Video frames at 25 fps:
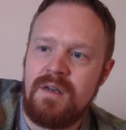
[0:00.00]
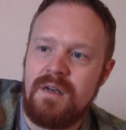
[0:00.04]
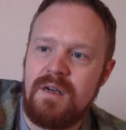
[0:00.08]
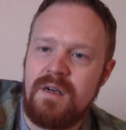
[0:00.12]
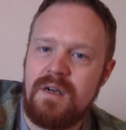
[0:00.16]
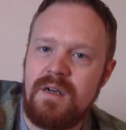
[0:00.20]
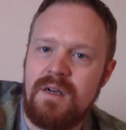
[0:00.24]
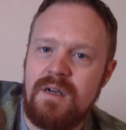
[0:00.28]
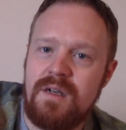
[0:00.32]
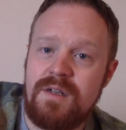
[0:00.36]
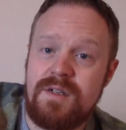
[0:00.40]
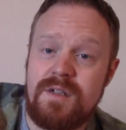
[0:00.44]

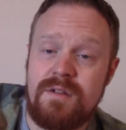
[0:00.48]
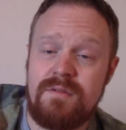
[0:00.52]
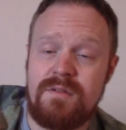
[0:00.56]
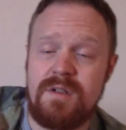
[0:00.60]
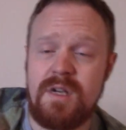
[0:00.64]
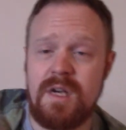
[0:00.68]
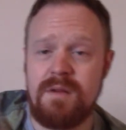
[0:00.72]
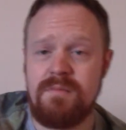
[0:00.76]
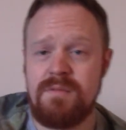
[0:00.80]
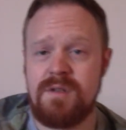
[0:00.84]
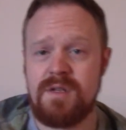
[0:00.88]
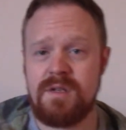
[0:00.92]
Uh, so
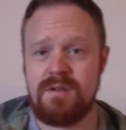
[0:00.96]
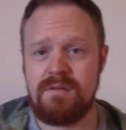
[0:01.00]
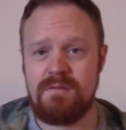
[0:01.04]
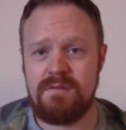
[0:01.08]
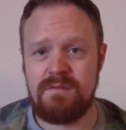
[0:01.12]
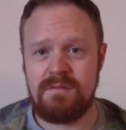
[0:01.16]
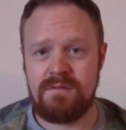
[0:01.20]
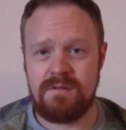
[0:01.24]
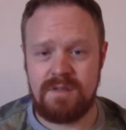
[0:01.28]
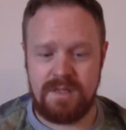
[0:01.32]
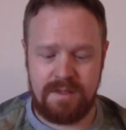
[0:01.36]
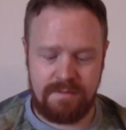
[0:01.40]
time
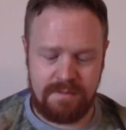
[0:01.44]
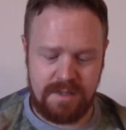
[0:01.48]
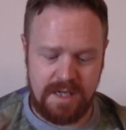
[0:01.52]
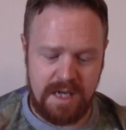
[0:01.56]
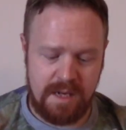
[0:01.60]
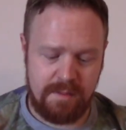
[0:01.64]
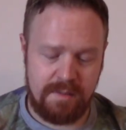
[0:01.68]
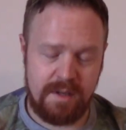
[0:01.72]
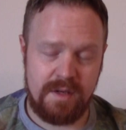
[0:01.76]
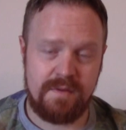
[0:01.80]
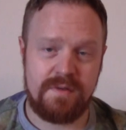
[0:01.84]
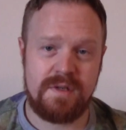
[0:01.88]
to time to
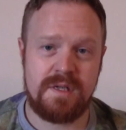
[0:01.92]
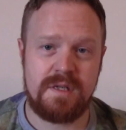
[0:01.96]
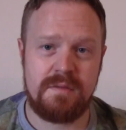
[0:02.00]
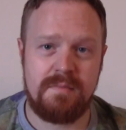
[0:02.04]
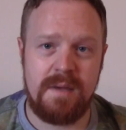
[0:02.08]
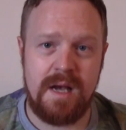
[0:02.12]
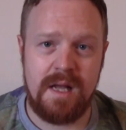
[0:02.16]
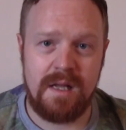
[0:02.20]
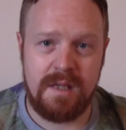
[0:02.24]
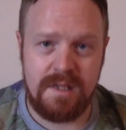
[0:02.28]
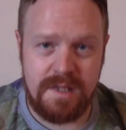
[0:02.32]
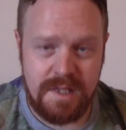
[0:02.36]
get a bit of
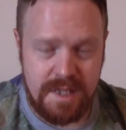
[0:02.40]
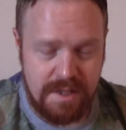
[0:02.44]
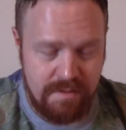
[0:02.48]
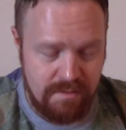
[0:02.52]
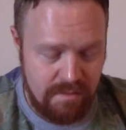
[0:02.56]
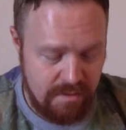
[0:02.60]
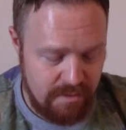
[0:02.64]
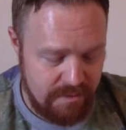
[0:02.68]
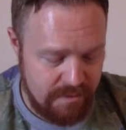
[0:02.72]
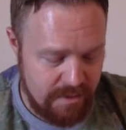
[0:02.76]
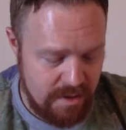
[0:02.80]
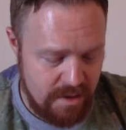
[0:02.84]
smell and see
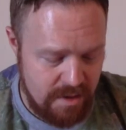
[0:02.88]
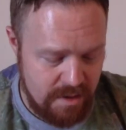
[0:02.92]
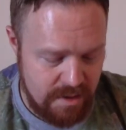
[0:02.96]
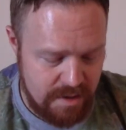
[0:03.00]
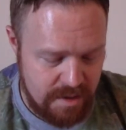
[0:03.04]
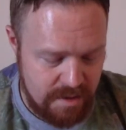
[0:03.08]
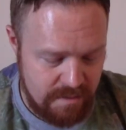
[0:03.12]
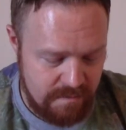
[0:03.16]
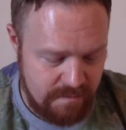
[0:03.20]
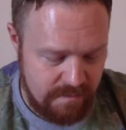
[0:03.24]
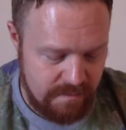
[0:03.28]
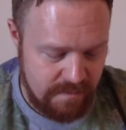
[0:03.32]
what we've
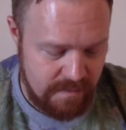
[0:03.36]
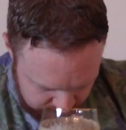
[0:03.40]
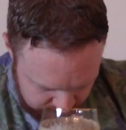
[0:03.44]
got.